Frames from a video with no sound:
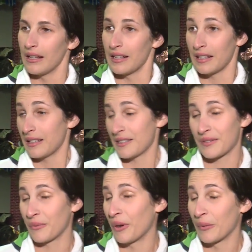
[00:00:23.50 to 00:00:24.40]
It
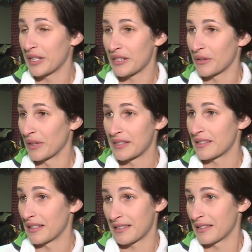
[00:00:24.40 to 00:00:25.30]
is what we do.
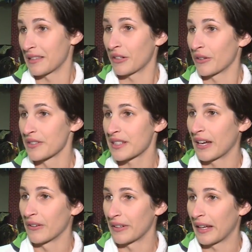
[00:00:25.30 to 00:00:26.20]
It's in the Girl
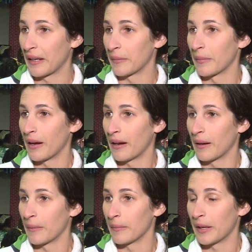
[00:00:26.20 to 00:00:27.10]
Scout name,
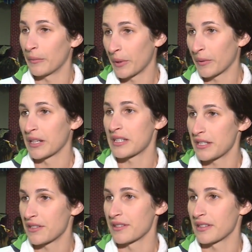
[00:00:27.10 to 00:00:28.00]
and we want
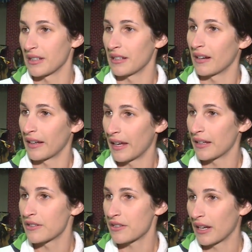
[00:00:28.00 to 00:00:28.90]
to teach this at a young
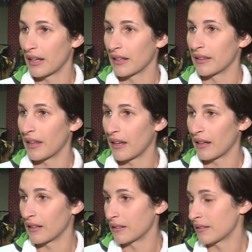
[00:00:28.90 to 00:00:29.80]
age, and
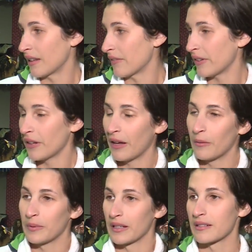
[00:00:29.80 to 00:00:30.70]
they
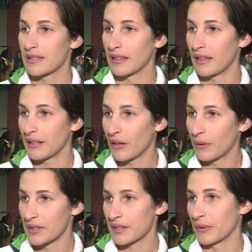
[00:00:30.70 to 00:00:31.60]
feel helpless, and they
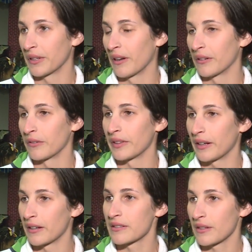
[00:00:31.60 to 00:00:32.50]
know what's going on
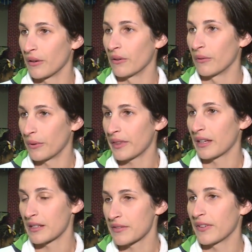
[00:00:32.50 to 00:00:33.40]
over there. So
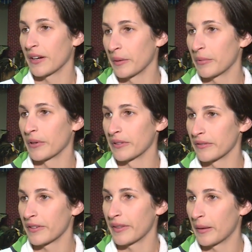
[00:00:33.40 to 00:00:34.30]
we think it's very
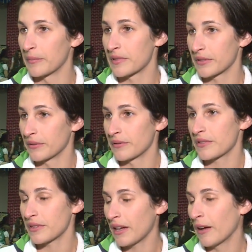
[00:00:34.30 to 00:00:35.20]
important for them
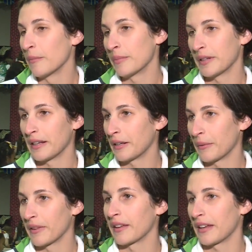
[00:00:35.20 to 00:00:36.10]
to help in
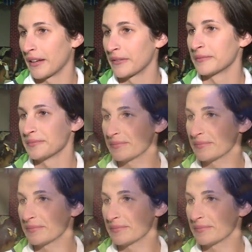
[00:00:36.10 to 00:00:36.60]
any way they can.